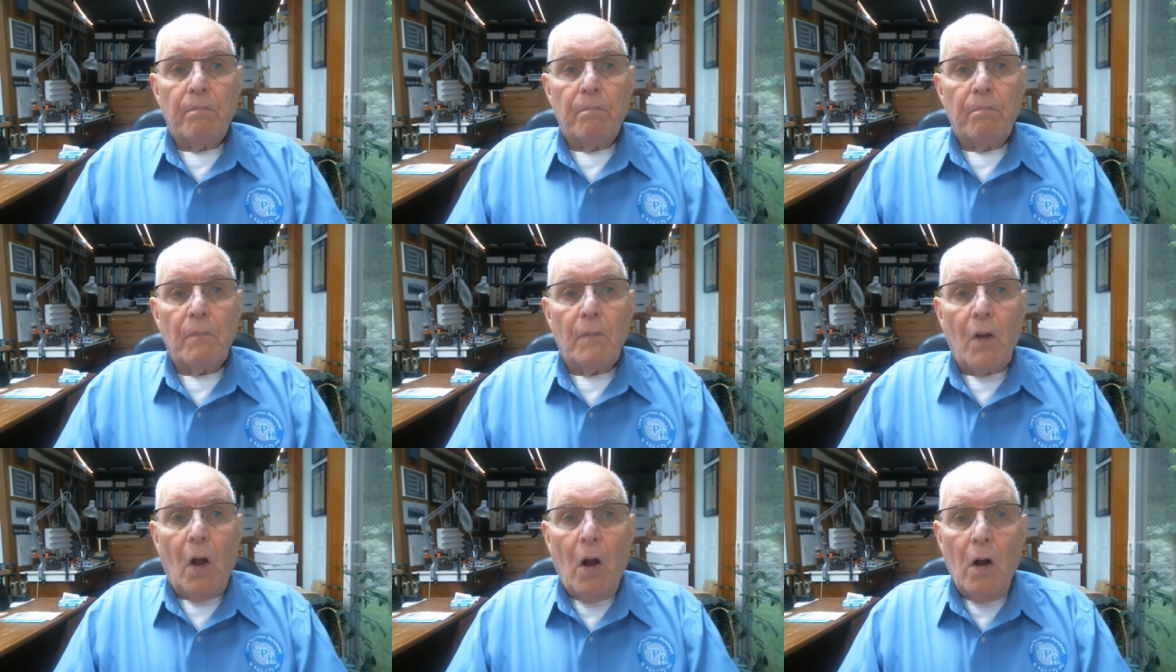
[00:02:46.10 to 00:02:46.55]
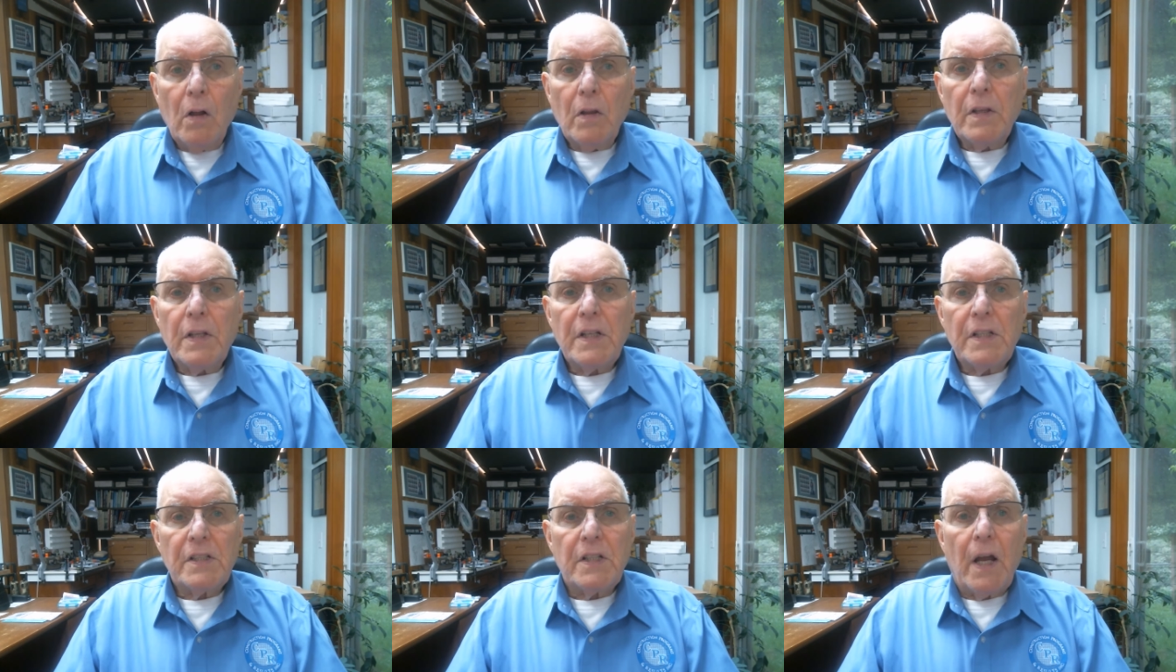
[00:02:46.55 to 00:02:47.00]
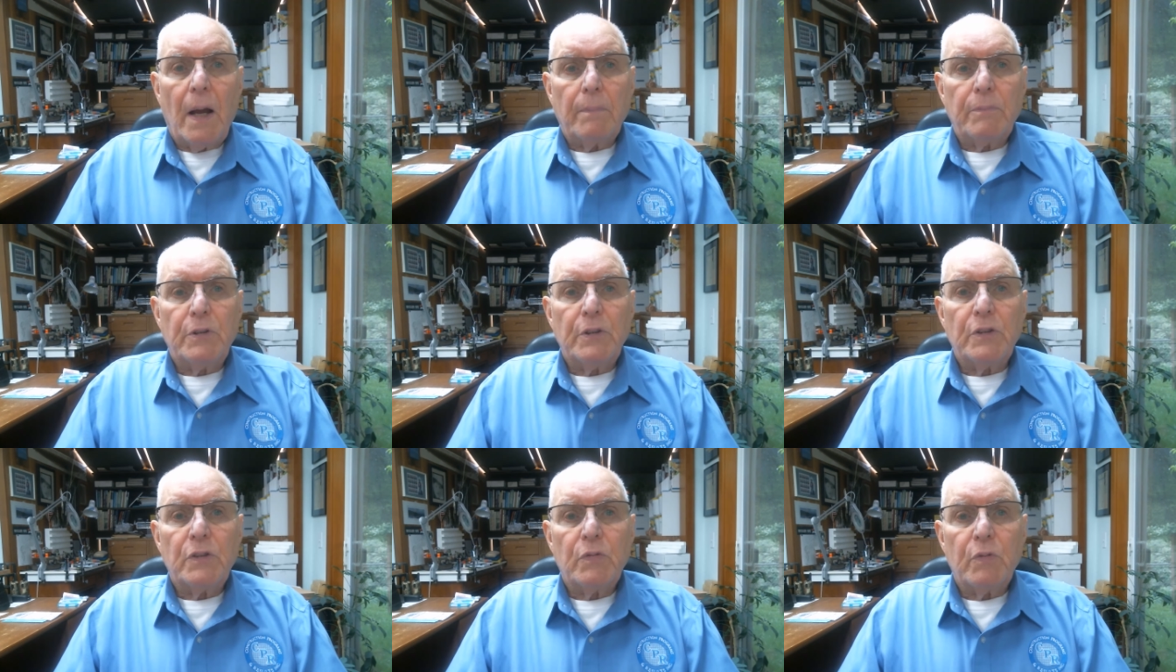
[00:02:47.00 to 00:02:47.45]
All these
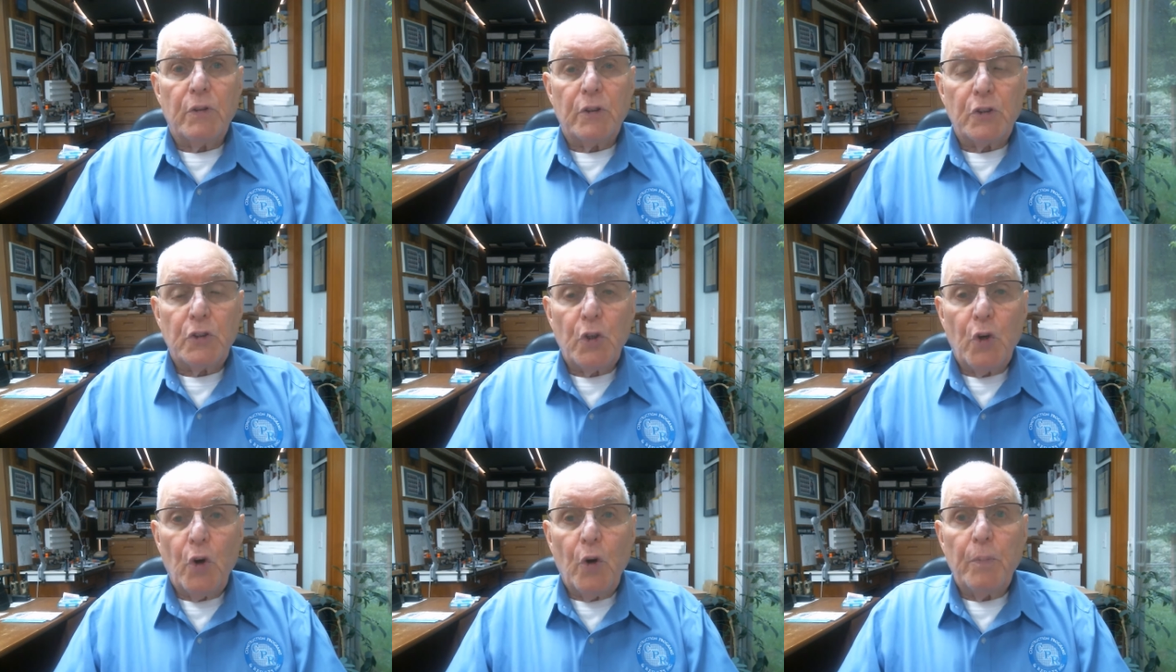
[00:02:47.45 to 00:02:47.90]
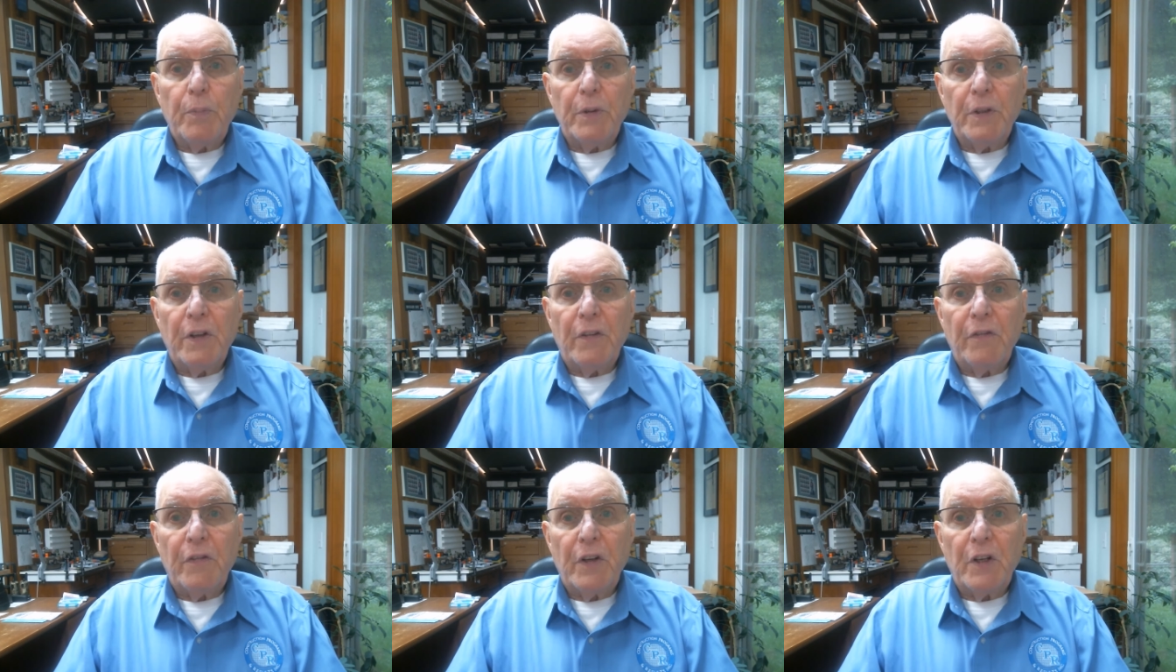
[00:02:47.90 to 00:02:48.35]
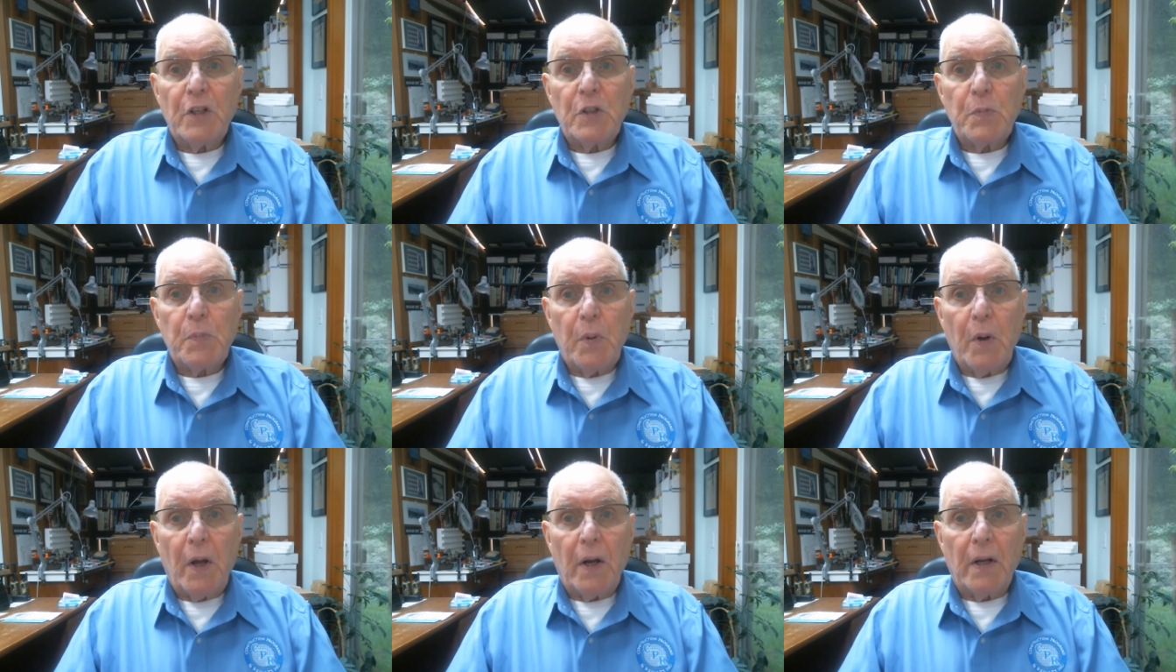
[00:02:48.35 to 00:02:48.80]
options will show up in the finished
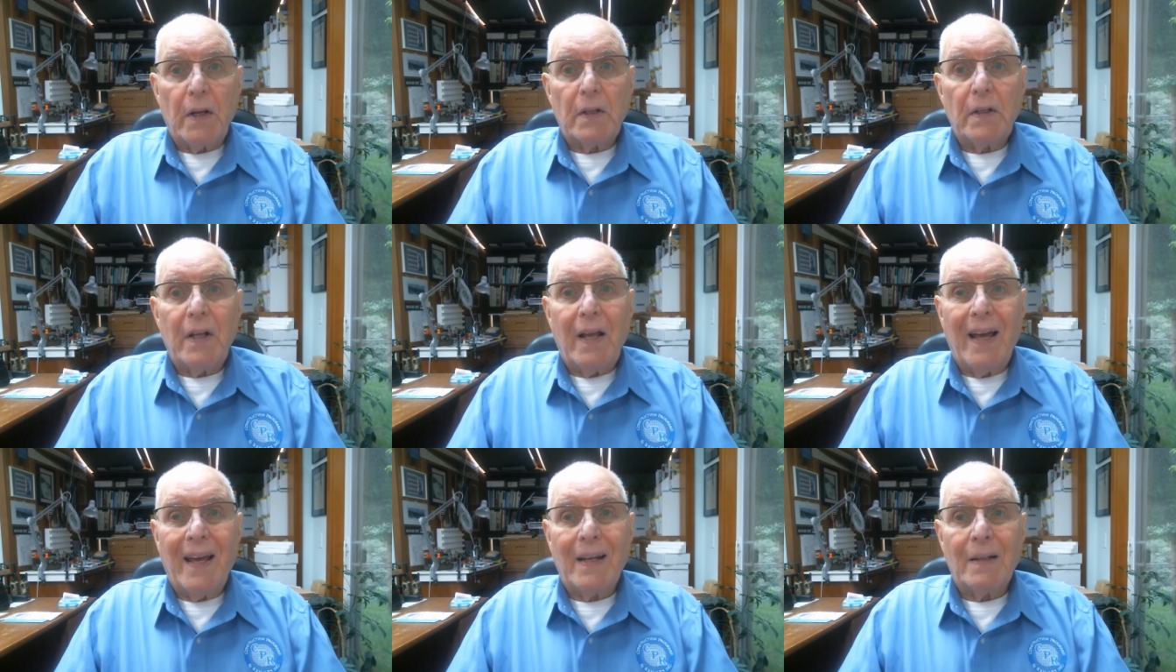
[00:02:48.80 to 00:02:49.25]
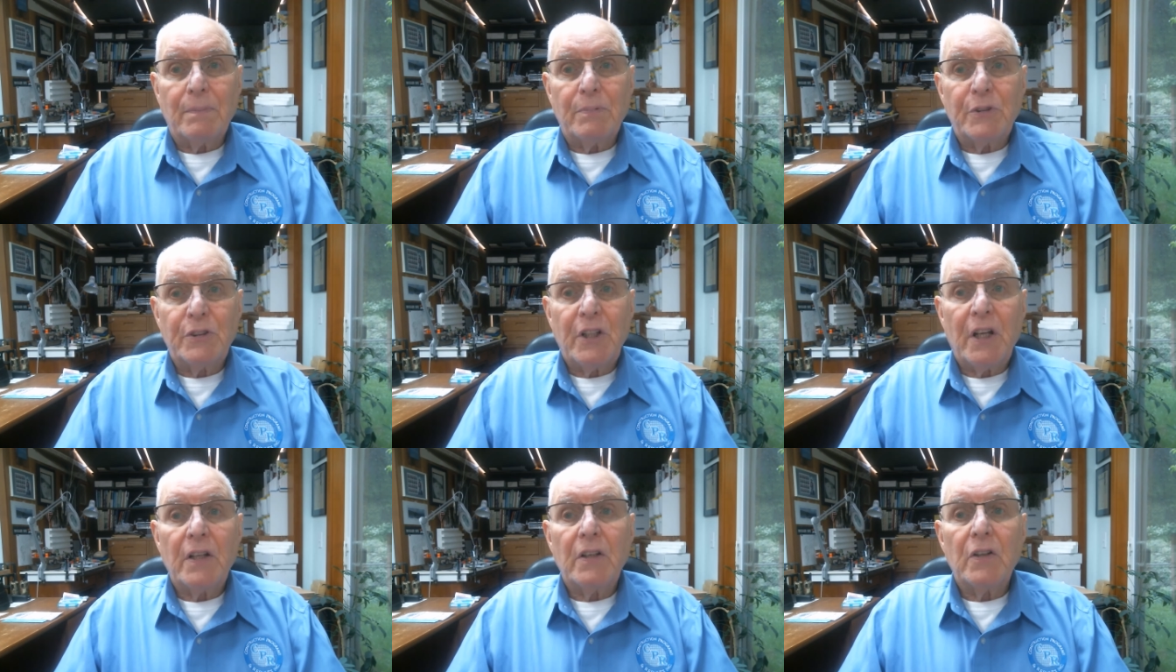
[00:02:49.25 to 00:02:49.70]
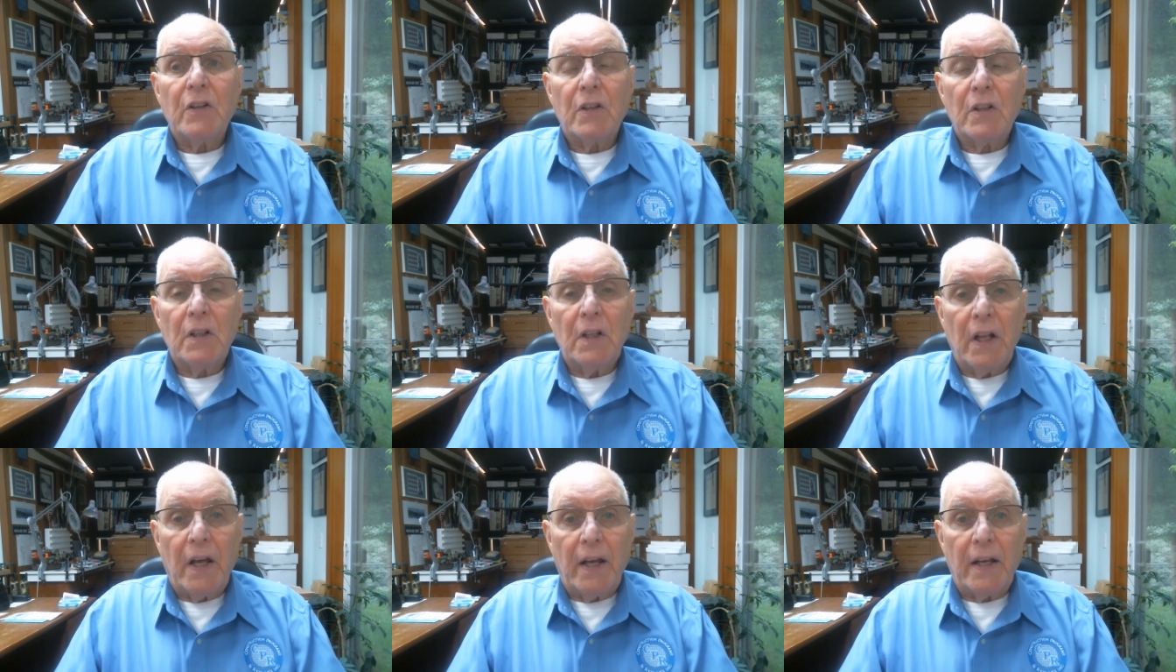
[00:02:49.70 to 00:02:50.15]
product and upset your
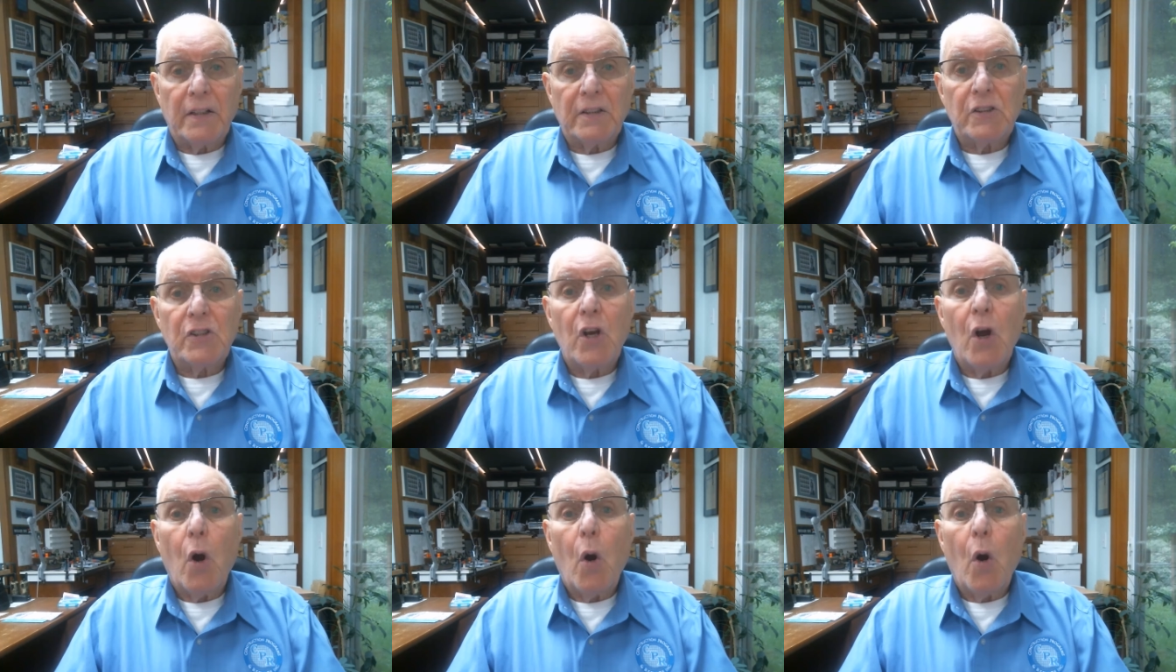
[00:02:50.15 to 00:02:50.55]
clients